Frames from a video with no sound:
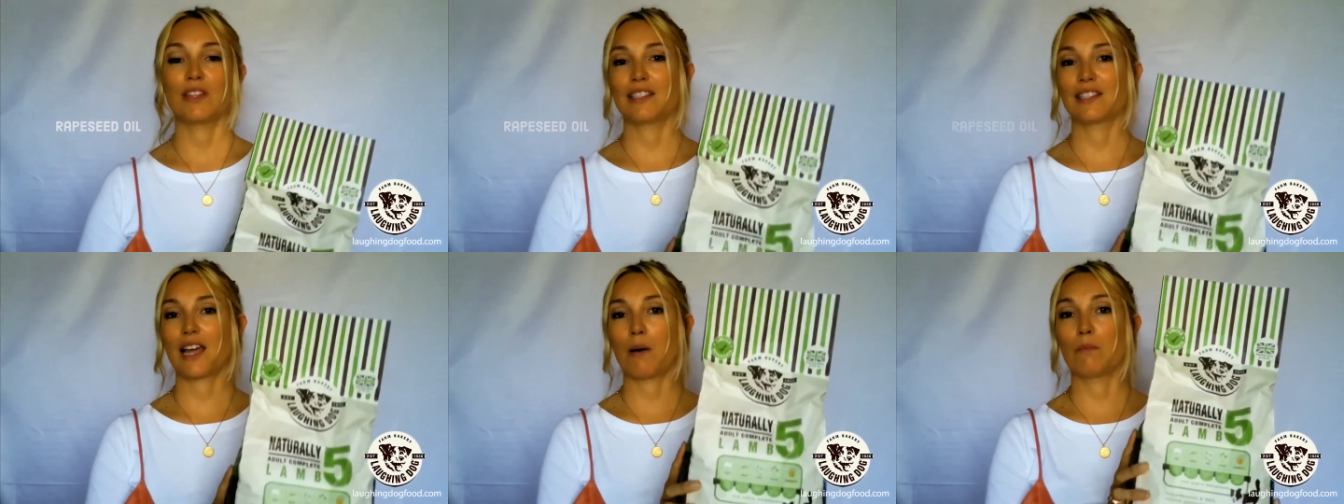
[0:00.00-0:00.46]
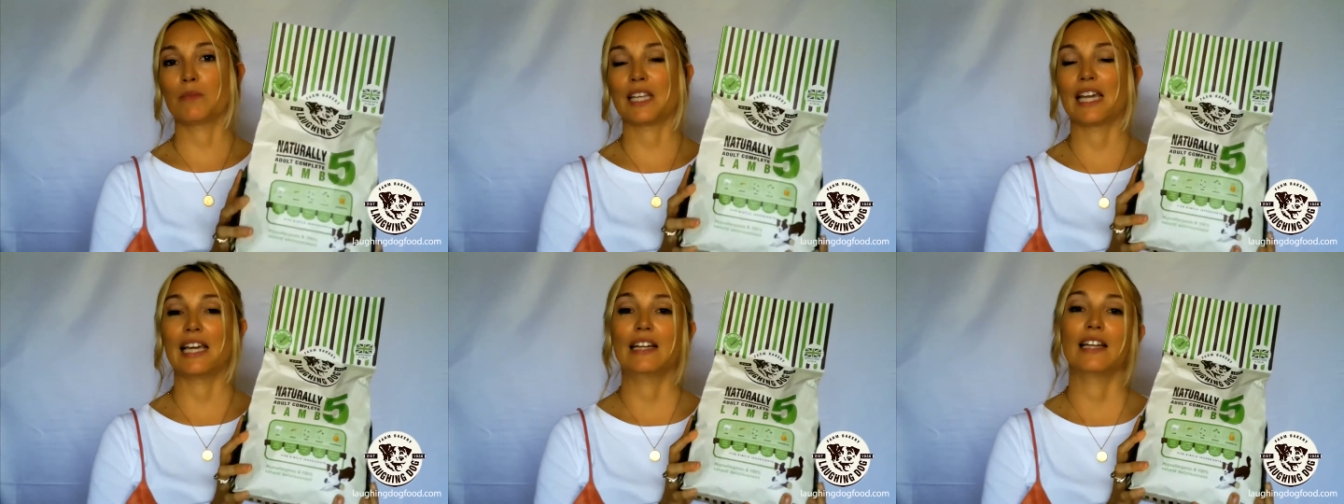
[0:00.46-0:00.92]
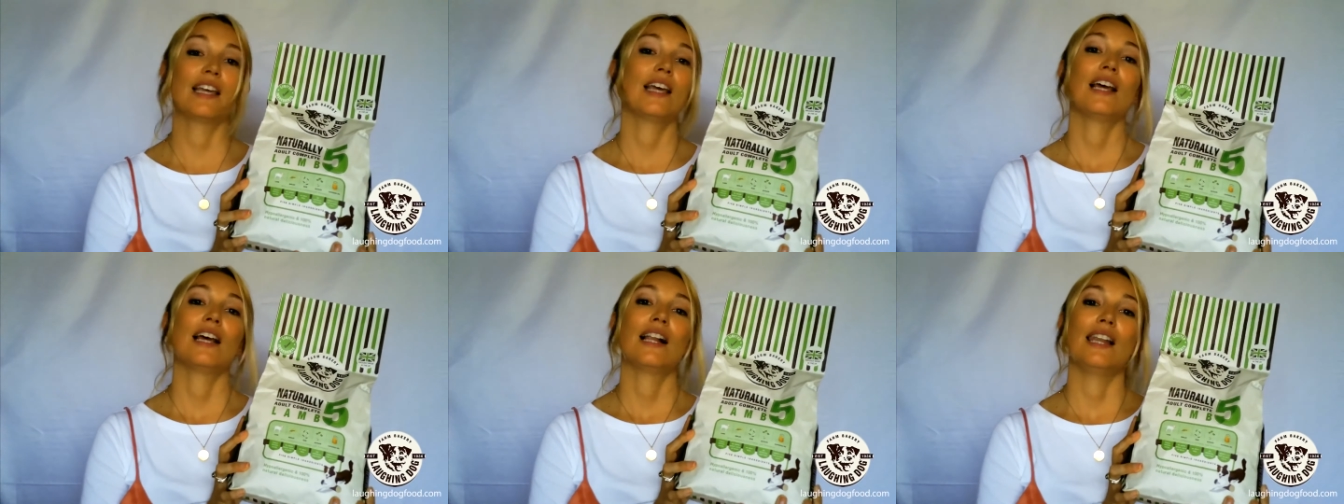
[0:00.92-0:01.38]
This comes in
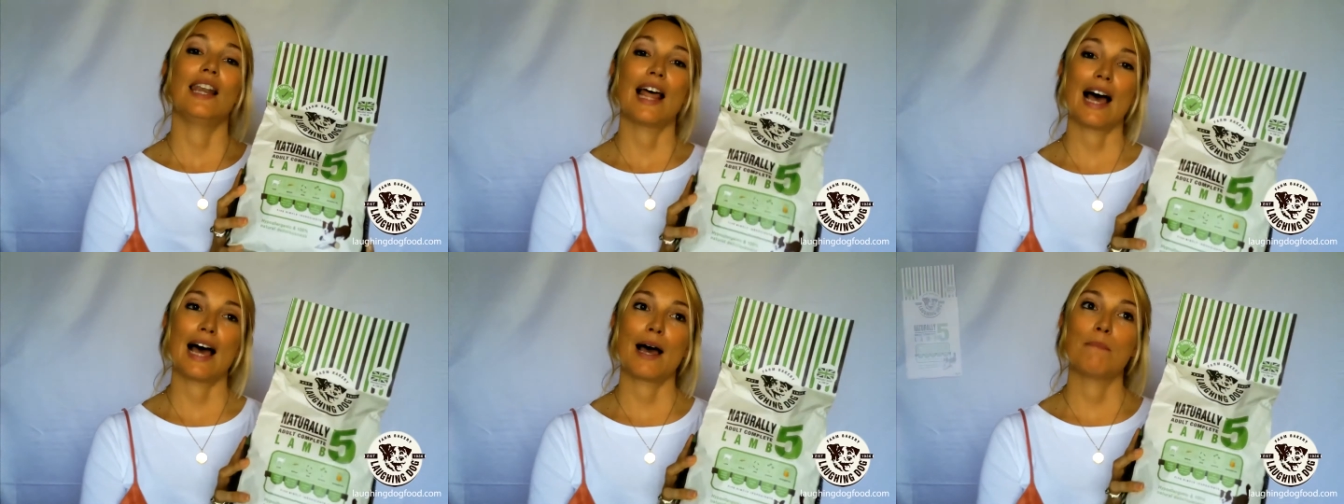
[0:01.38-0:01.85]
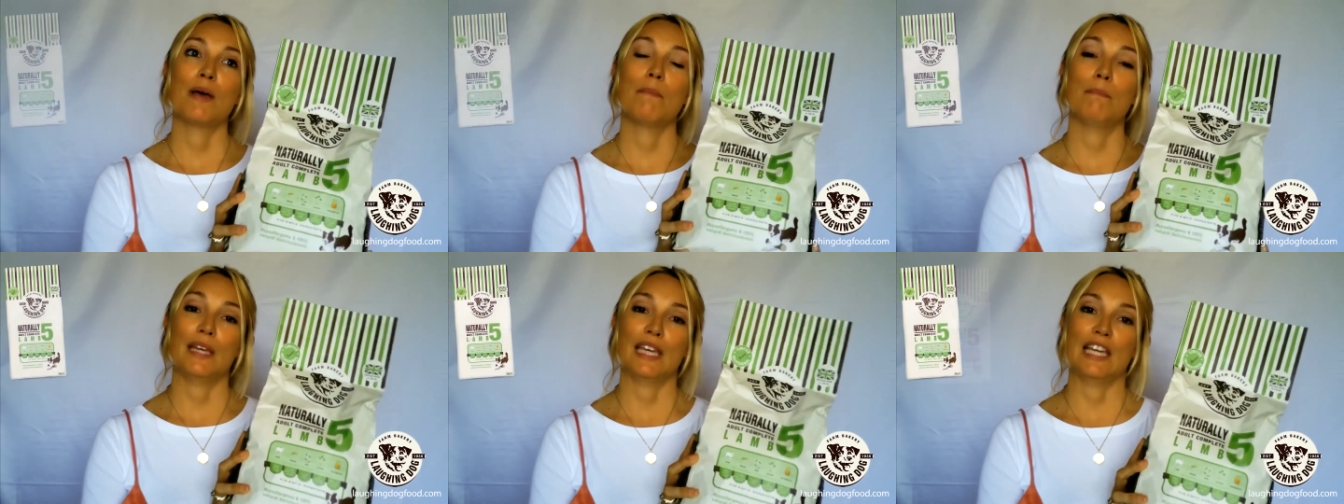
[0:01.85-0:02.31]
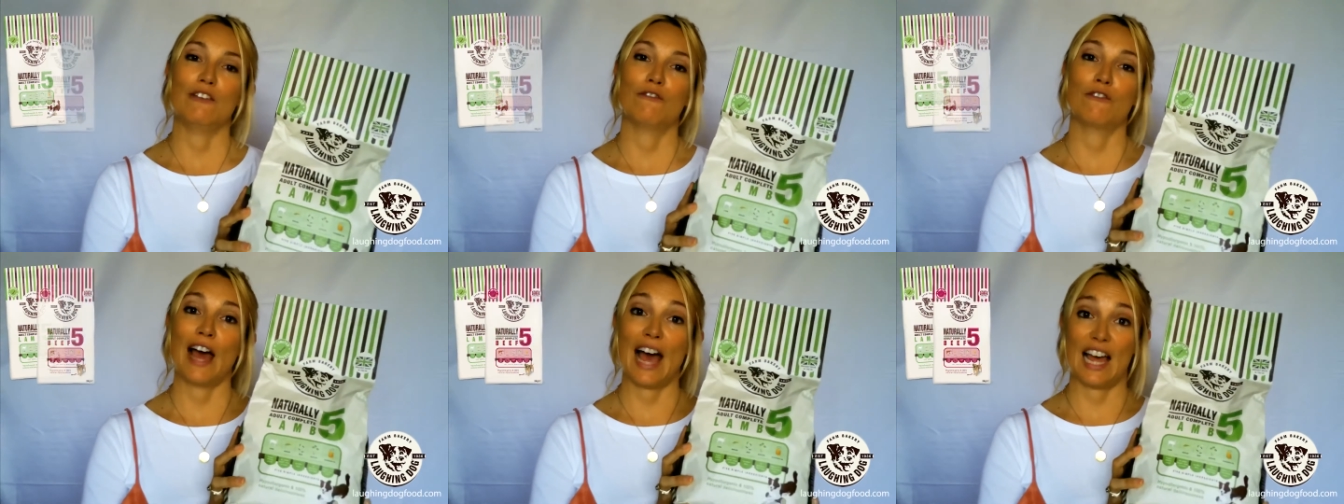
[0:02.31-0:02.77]
lamb, beef,
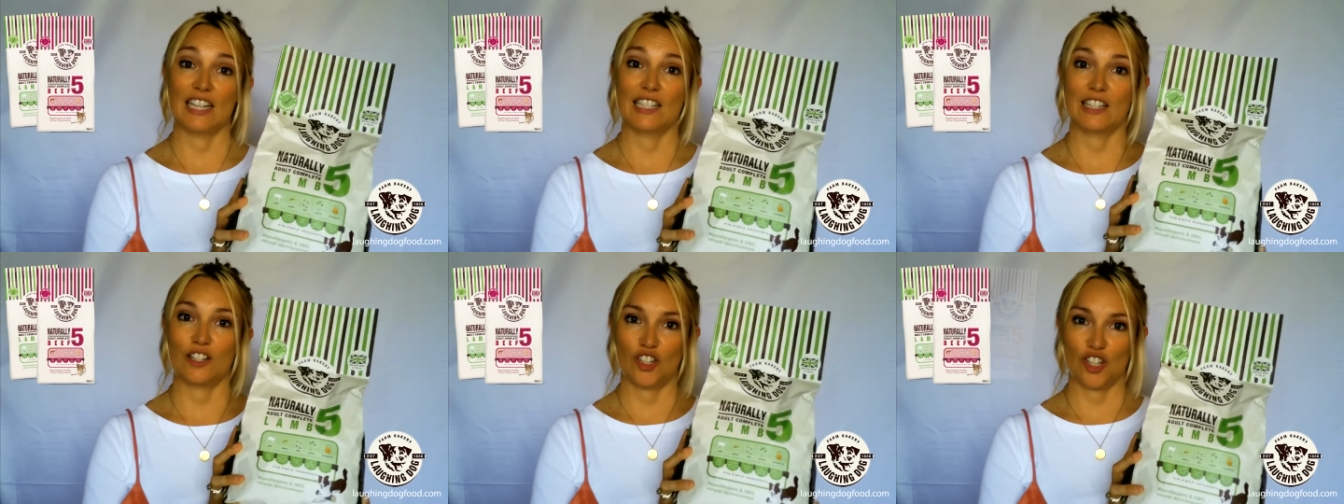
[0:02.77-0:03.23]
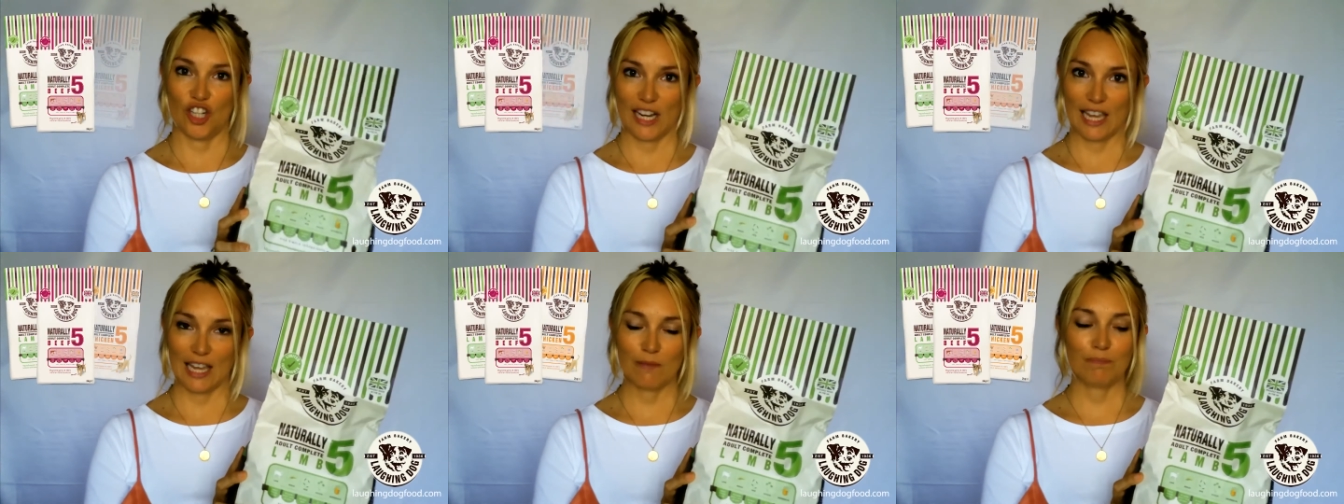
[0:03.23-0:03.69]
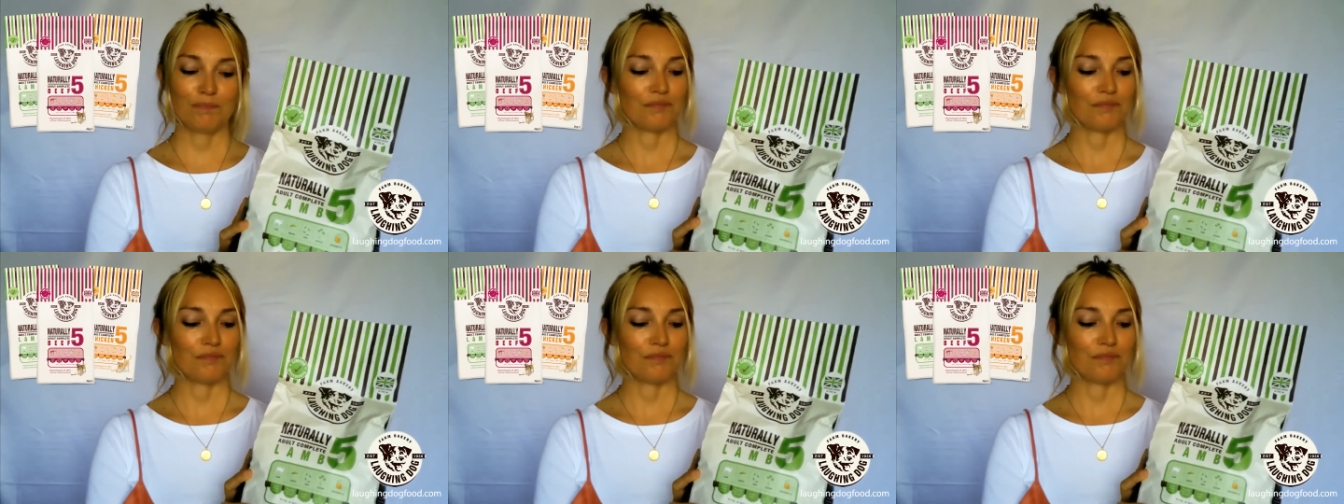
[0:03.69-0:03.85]
and chicken.